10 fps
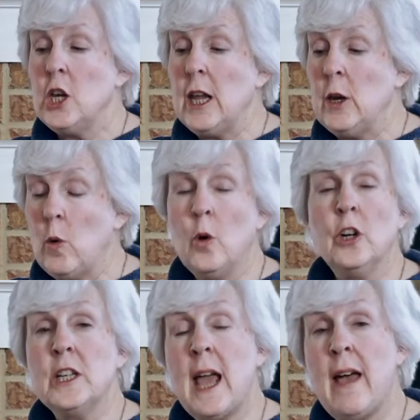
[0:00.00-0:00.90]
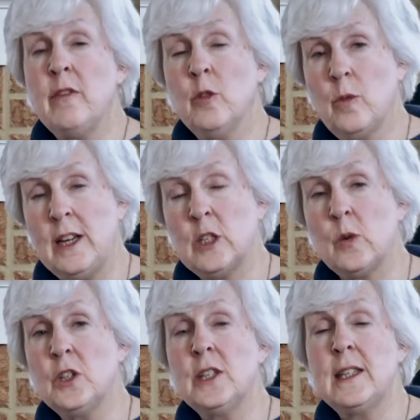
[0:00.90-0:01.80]
in order to have the
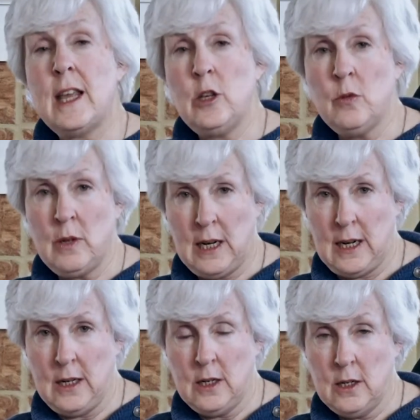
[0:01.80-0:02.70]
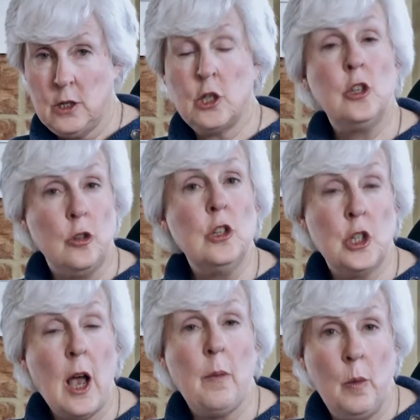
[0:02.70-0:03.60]
resources that you need to do the
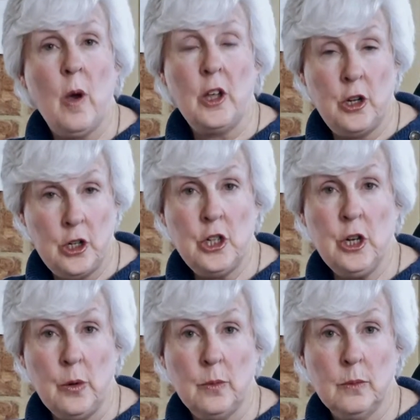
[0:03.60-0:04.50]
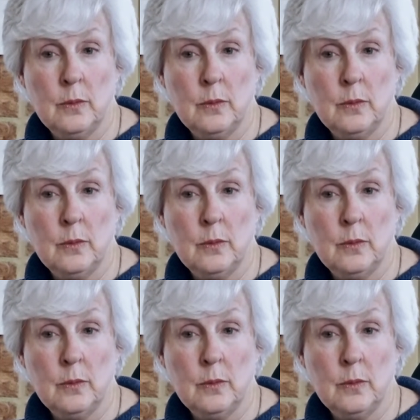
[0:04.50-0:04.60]
job we want you to do.